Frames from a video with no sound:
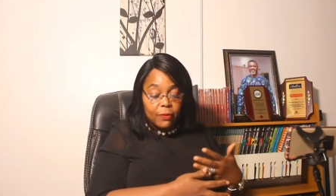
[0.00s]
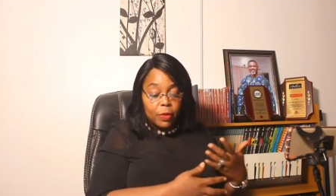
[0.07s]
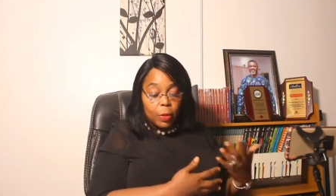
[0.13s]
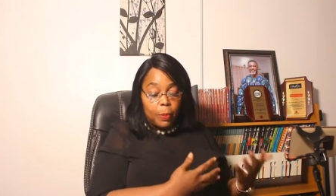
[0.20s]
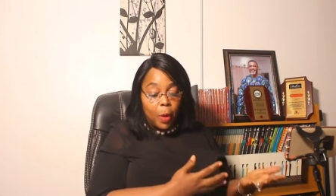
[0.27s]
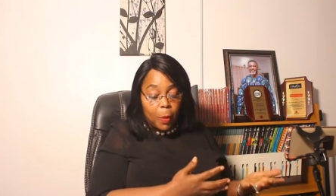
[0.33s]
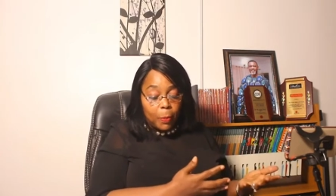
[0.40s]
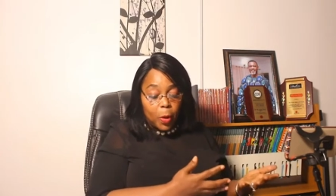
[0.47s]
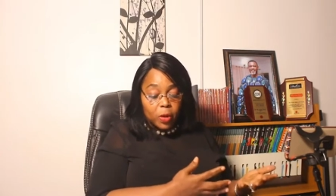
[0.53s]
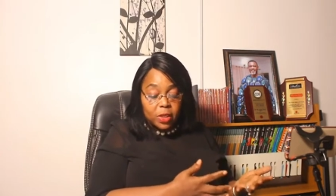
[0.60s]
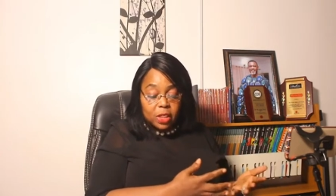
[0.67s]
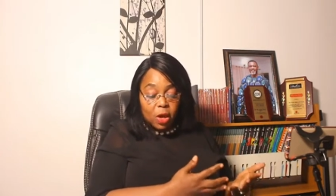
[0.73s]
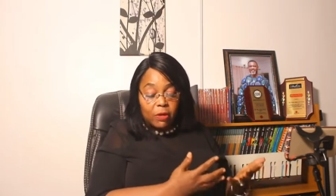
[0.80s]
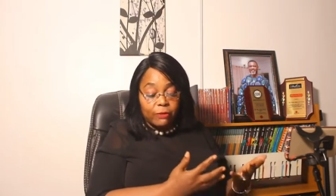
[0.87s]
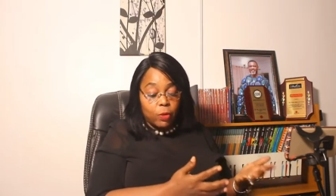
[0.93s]
The
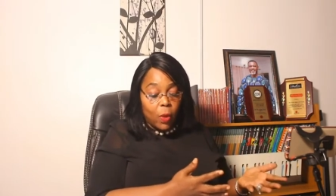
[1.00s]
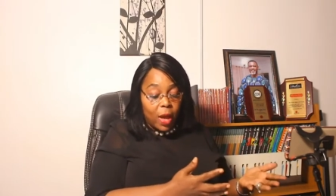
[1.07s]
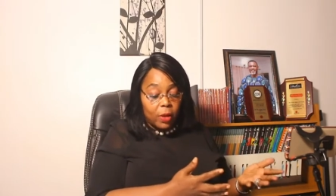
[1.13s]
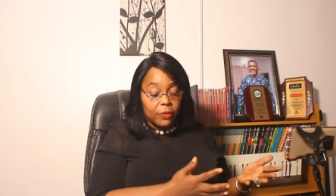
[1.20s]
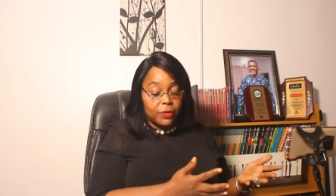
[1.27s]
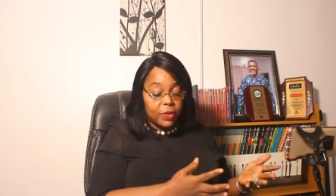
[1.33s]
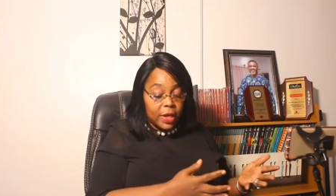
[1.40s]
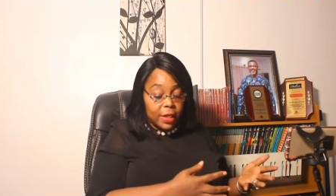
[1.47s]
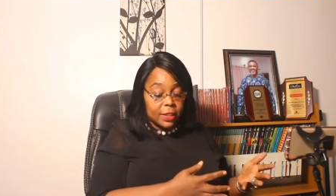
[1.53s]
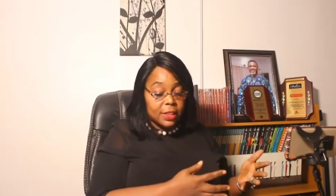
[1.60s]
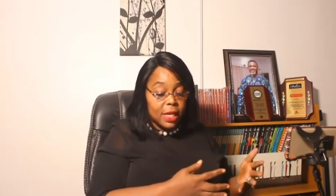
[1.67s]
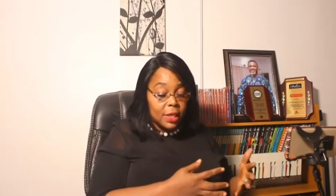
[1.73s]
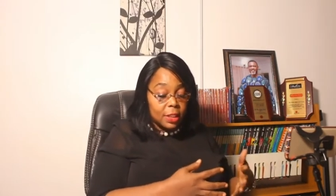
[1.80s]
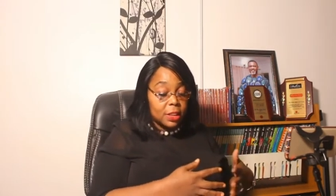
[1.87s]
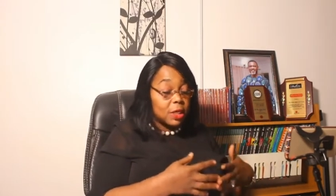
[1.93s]
purpose of wealth
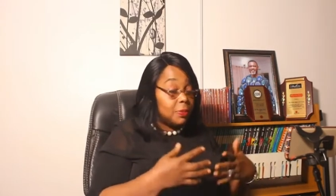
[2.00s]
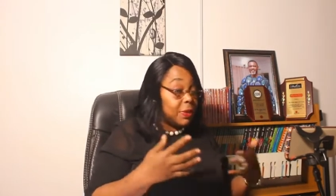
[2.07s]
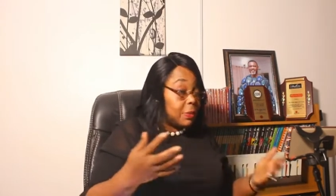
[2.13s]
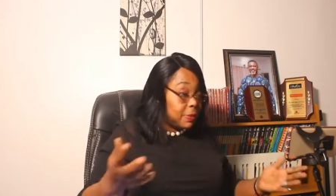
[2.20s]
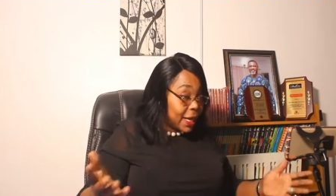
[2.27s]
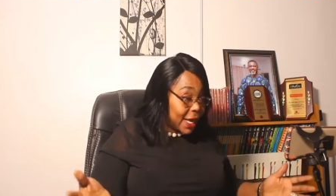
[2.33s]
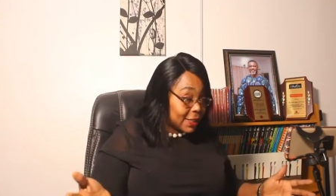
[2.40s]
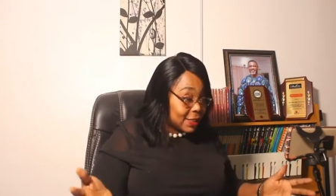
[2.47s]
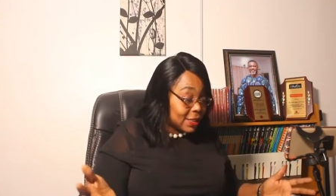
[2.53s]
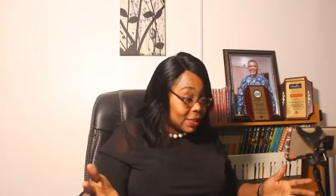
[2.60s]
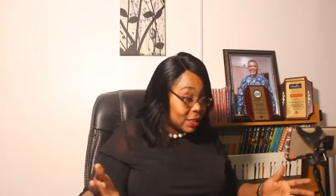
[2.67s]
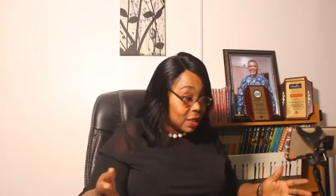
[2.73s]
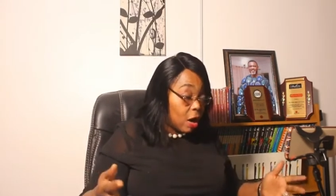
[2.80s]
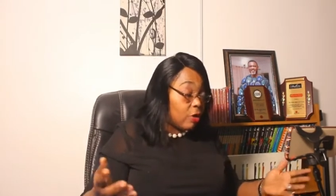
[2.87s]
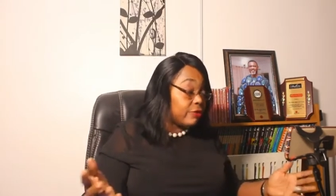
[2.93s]
is to be
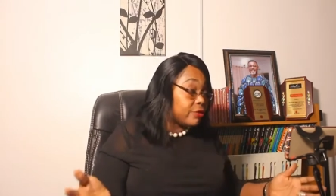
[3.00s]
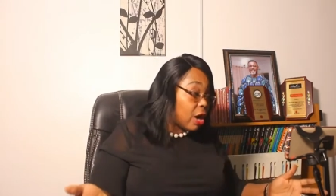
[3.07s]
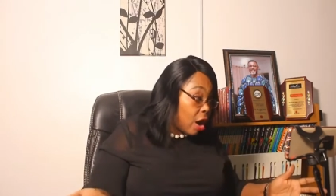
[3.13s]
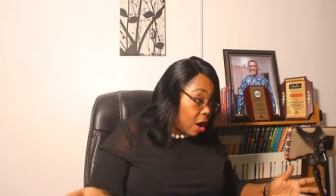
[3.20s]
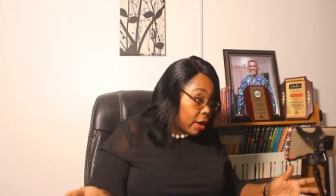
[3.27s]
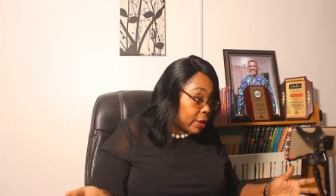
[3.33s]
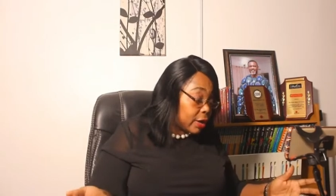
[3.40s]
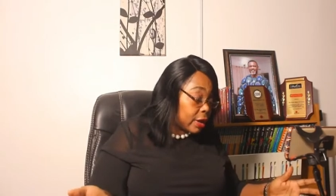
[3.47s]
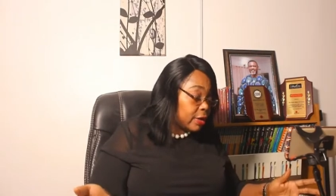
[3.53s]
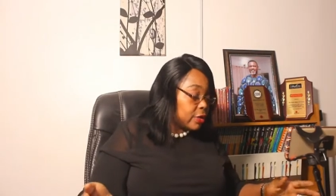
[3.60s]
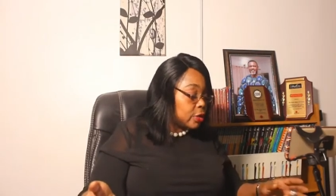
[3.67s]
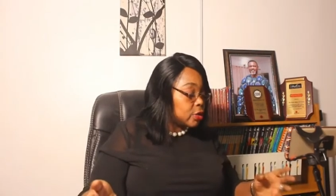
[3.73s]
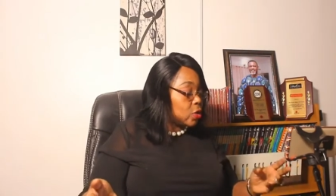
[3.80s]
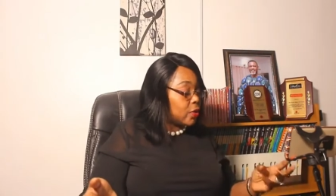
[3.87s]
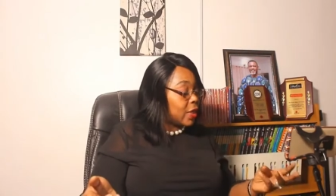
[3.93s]
blessed of God
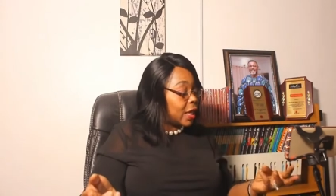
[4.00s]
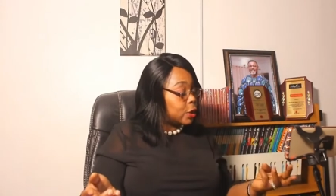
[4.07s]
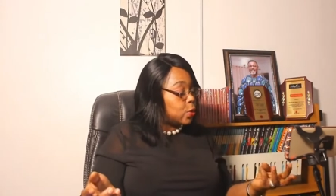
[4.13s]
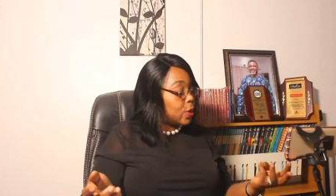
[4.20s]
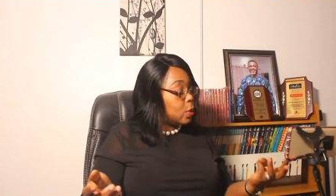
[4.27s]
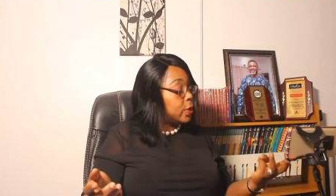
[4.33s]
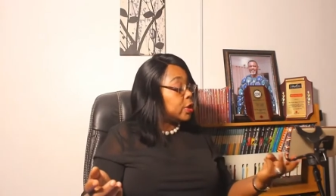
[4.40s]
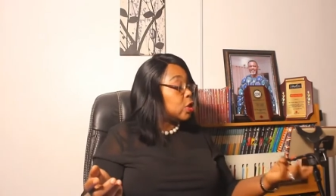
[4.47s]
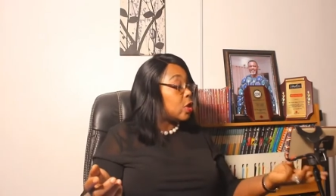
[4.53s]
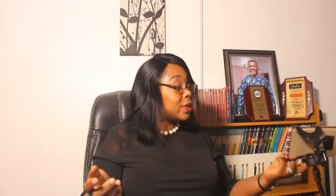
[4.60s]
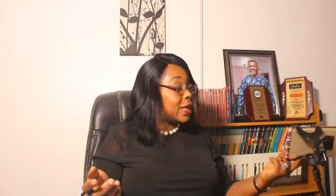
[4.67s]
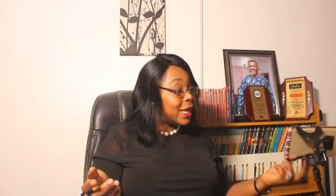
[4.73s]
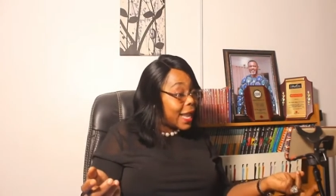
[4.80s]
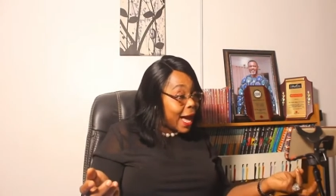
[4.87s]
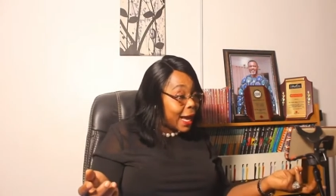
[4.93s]
so that we will
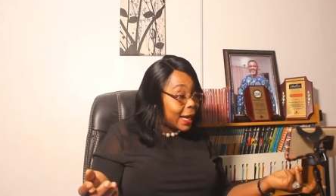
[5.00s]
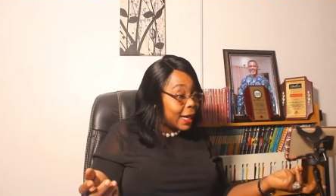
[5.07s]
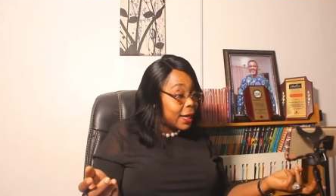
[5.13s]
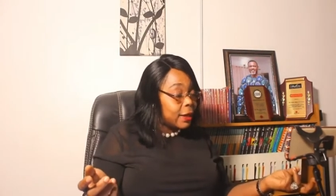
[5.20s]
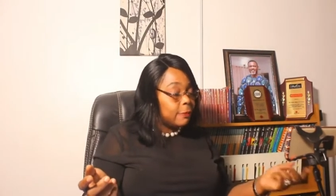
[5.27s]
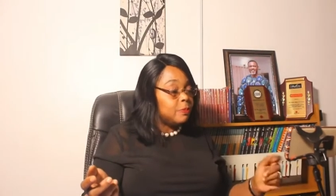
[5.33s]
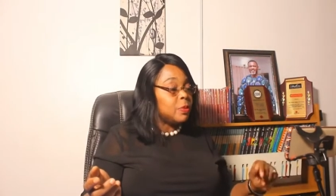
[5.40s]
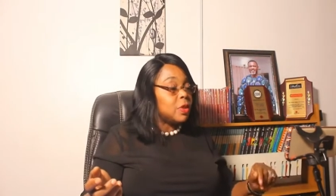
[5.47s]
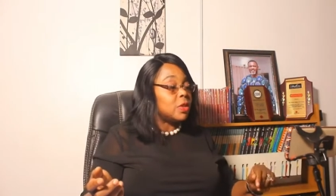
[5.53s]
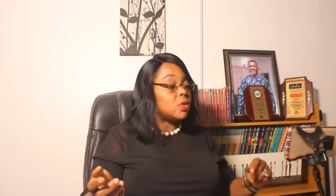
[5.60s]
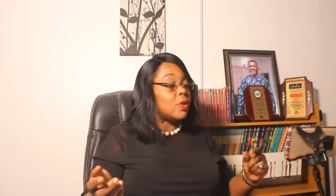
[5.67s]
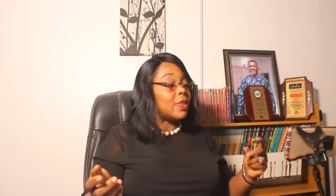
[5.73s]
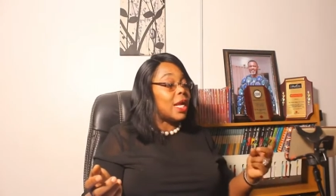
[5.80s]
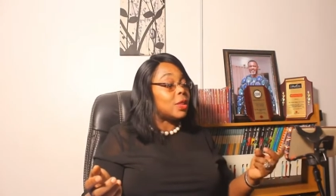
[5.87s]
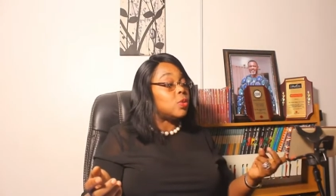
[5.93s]
not lack,
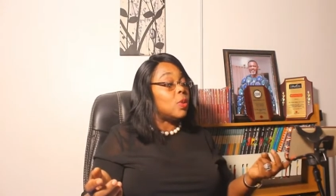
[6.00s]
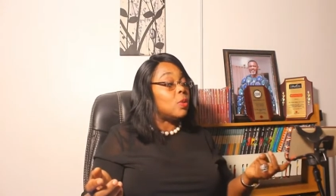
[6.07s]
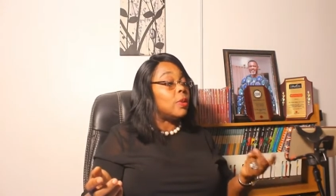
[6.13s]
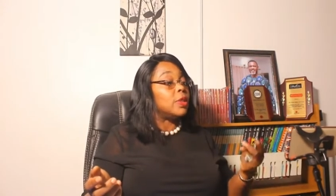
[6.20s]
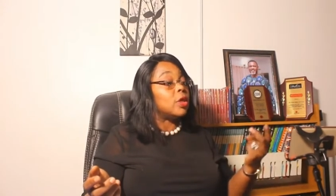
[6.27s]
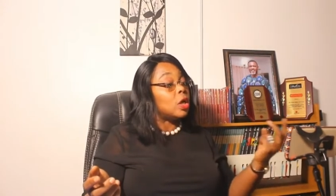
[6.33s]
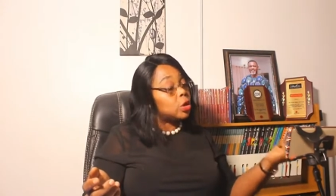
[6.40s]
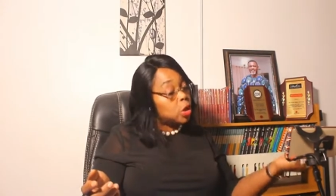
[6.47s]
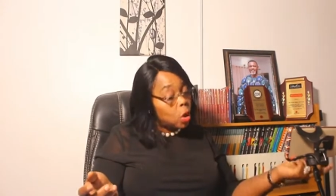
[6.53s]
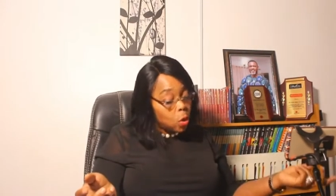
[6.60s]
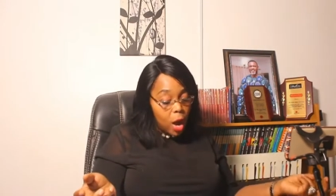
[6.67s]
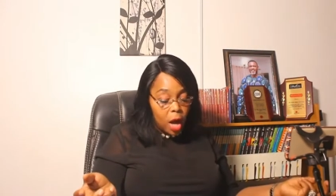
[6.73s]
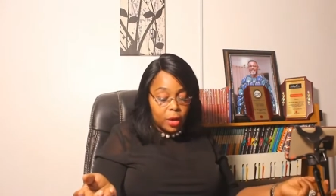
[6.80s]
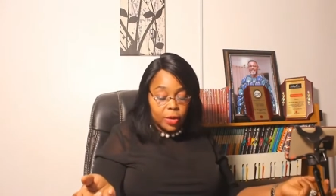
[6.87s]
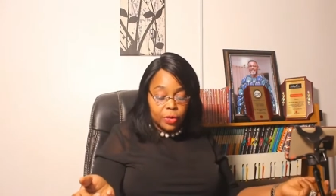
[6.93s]
so that we will not
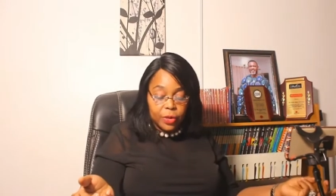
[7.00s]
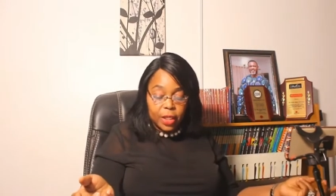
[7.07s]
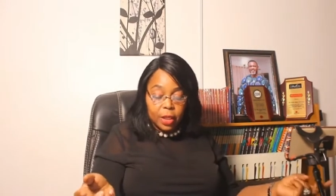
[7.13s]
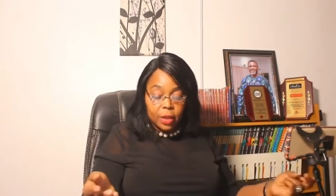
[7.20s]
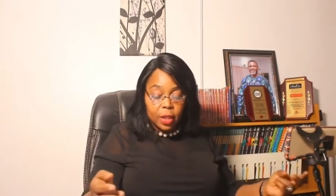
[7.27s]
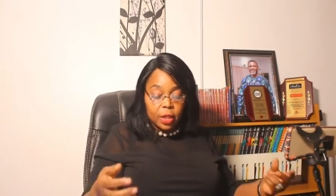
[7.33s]
go hungry.